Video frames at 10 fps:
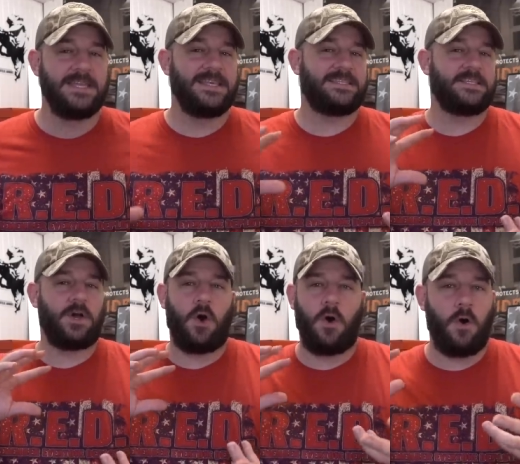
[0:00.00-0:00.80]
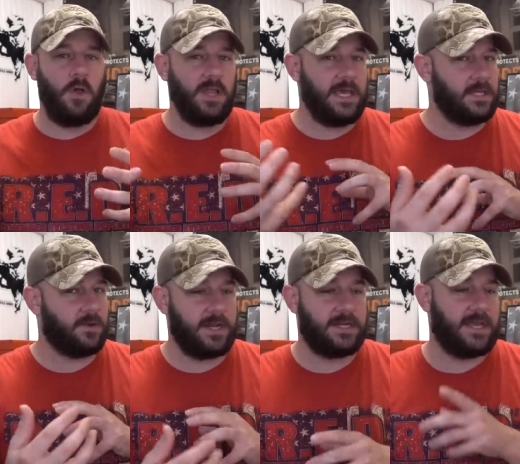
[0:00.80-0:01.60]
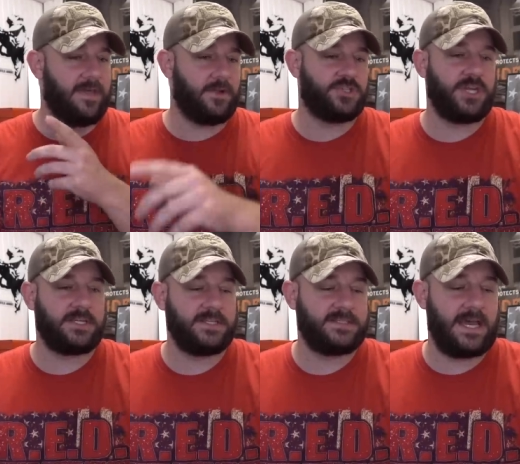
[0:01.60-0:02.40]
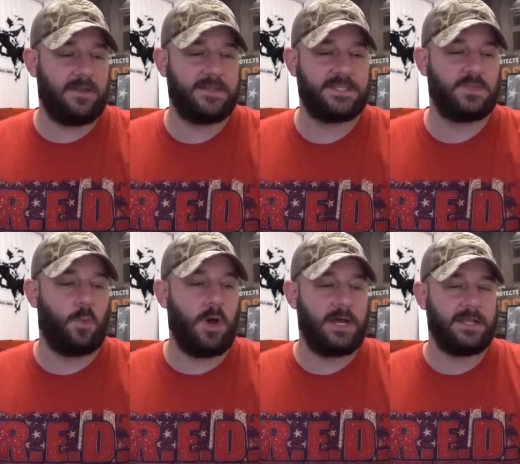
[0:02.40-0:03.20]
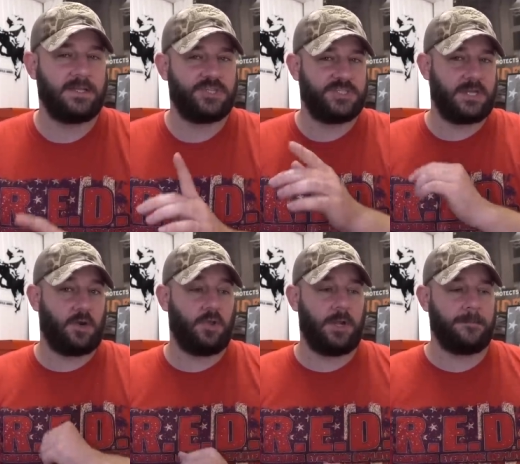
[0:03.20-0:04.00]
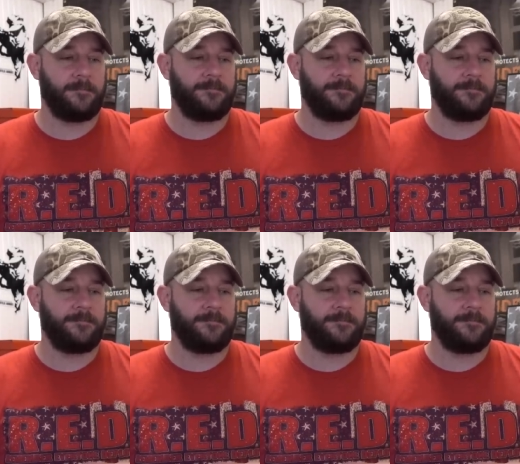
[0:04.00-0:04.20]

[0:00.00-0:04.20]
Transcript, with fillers: This is all integrated together. Check this out. This is what she said earlier.